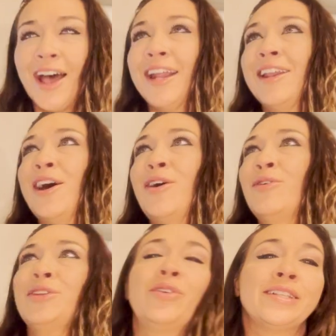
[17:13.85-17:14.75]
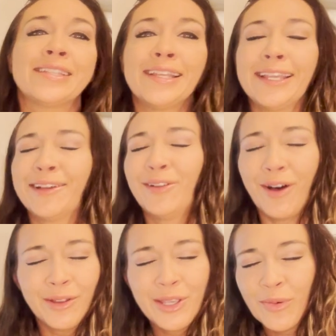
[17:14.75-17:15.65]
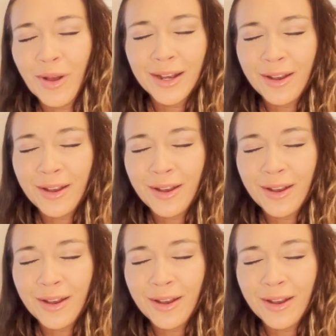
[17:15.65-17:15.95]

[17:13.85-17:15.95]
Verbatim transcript: I know, and you guys can giggle all you want